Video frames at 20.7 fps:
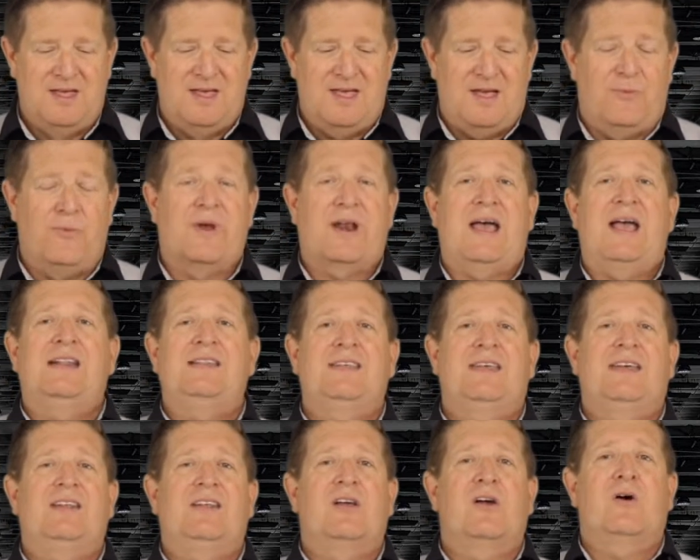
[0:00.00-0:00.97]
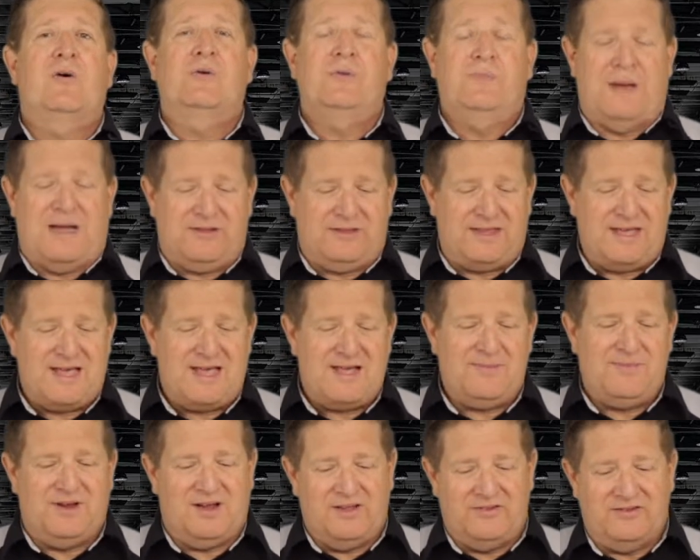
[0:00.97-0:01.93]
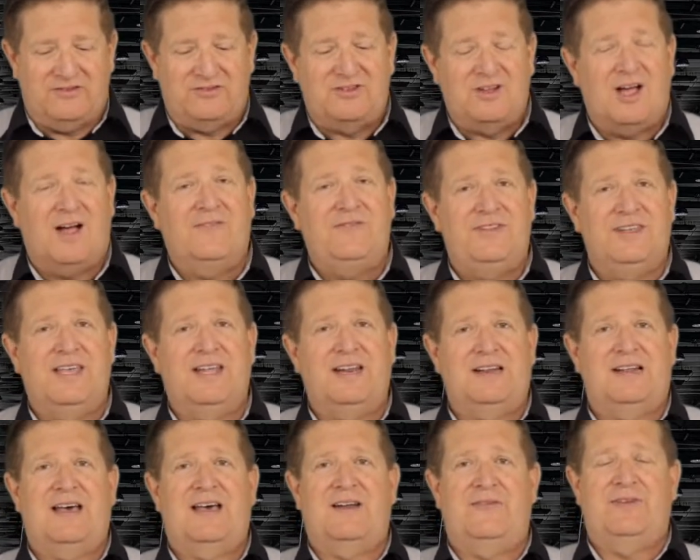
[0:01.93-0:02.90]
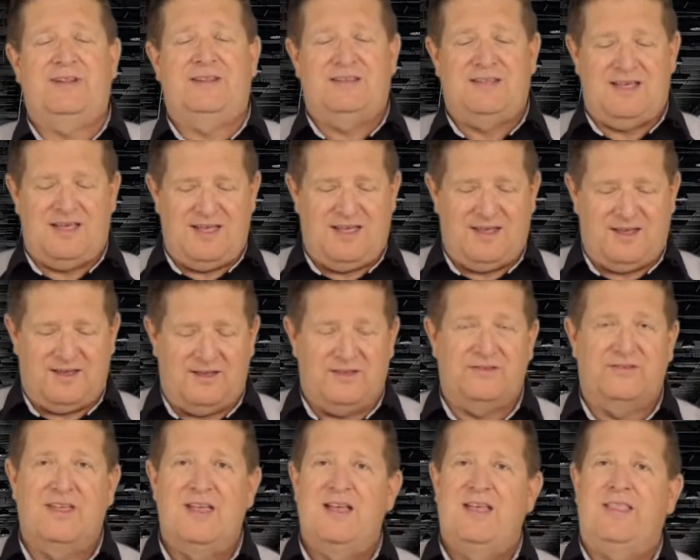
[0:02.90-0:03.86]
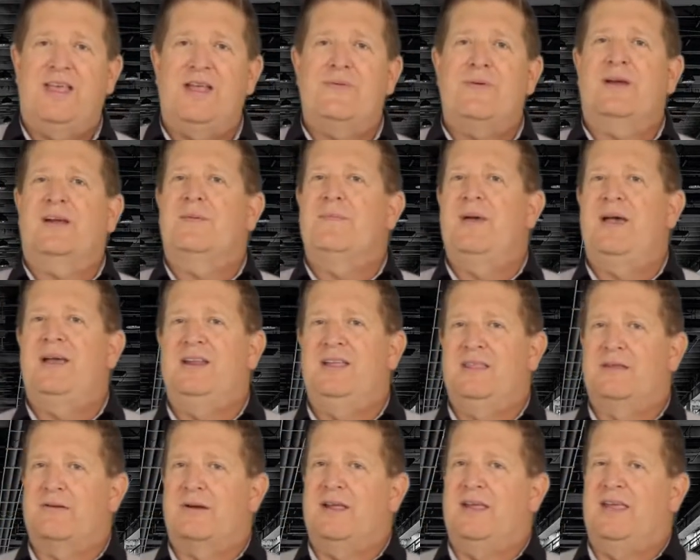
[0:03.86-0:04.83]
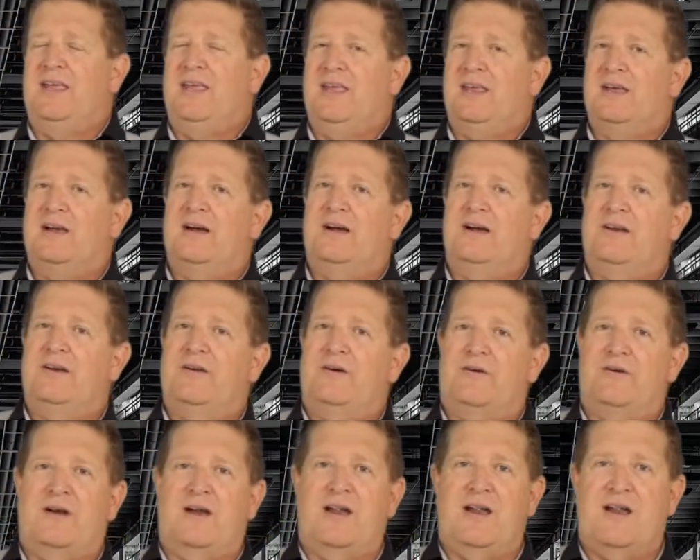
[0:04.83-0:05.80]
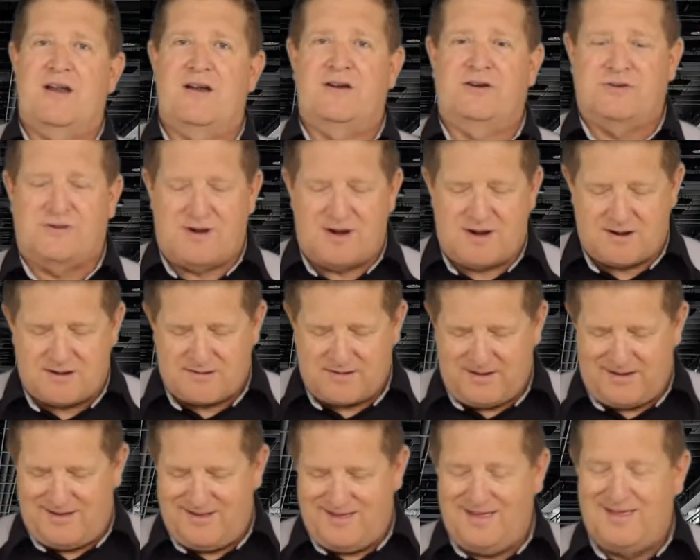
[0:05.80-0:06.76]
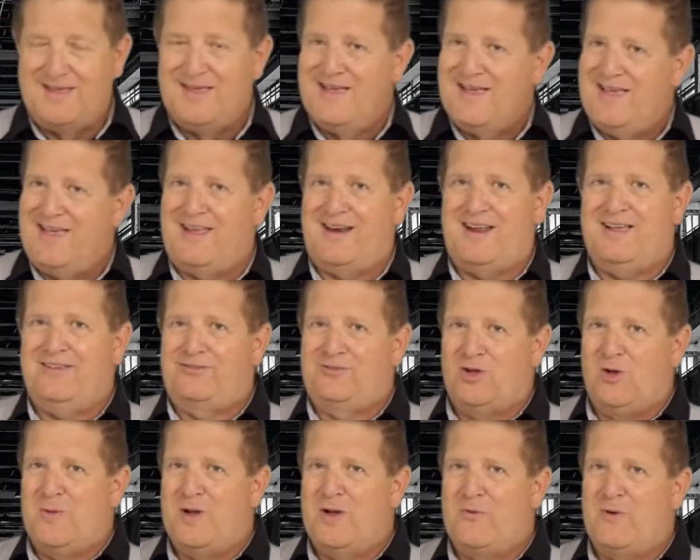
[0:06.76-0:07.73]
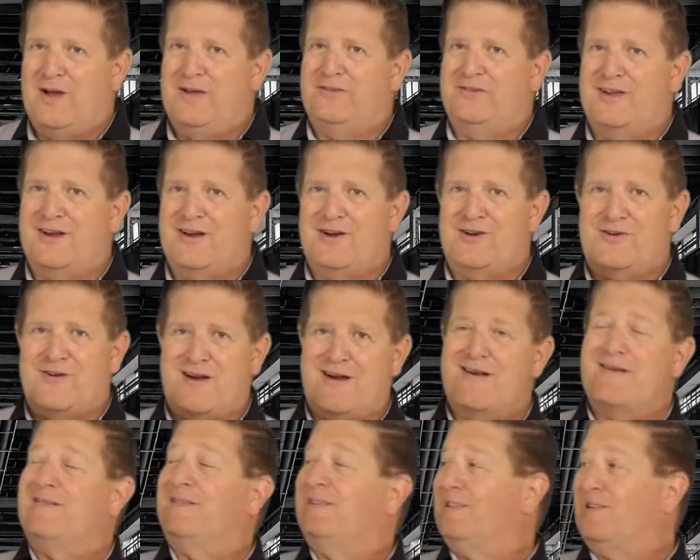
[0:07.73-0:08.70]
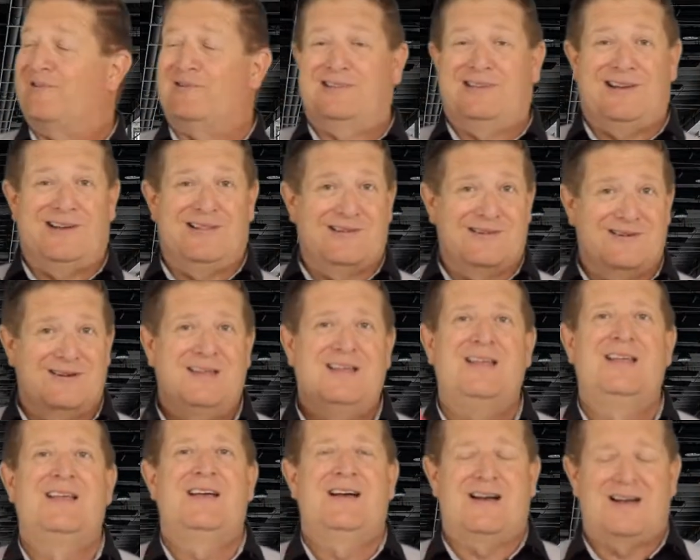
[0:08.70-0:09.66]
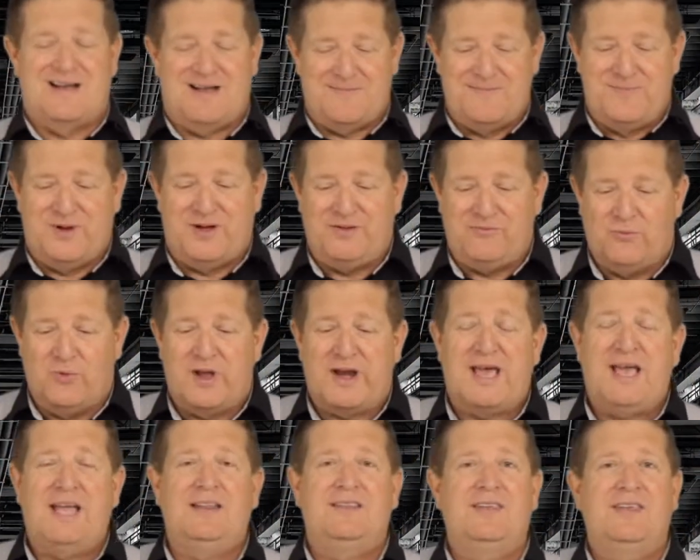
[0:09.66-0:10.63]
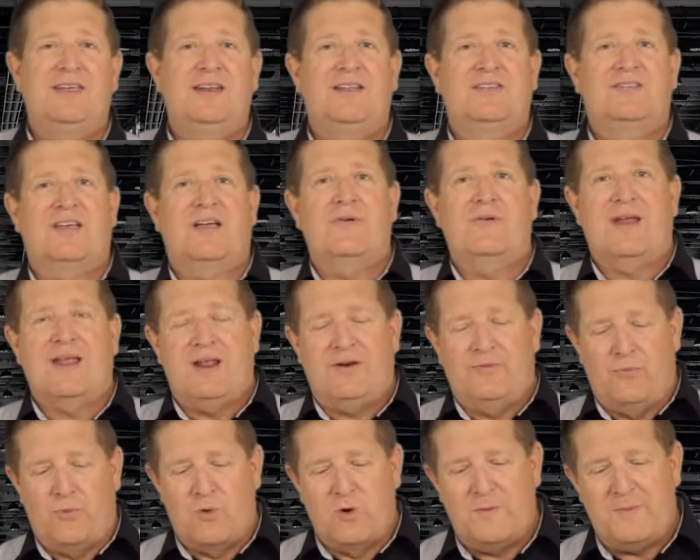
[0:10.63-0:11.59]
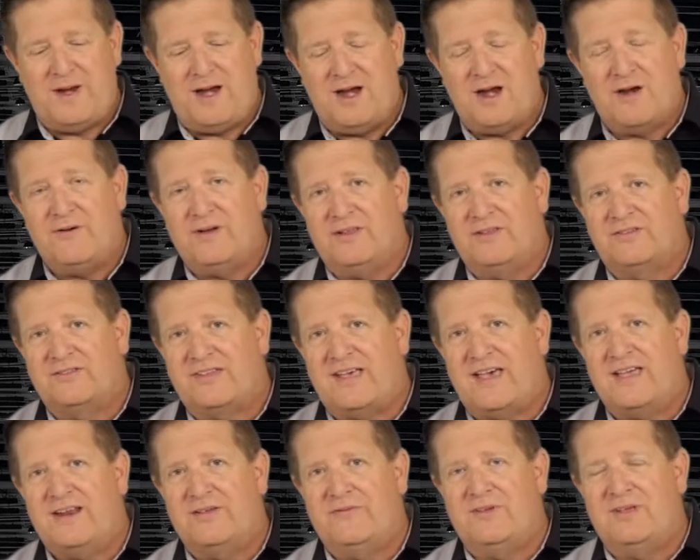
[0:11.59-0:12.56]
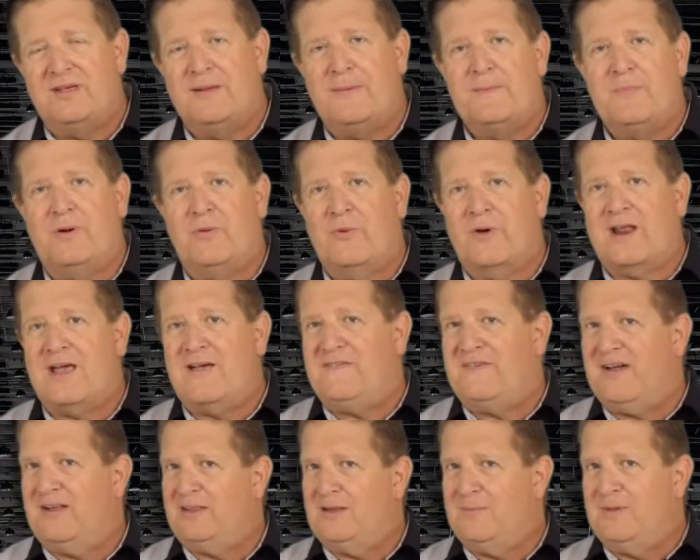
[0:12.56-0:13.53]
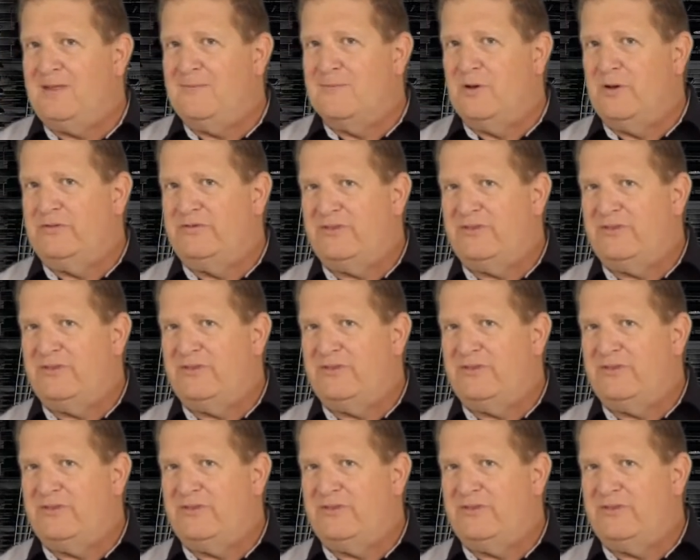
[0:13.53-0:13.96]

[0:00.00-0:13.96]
What I did to go about that, because it's tough to get it out of a tank, is they recommend either a heat gun or a hair dryer. And I stole my wife's hair dryer, don't tell her. But what I did is I ran warm air inside of it, but what I found to be most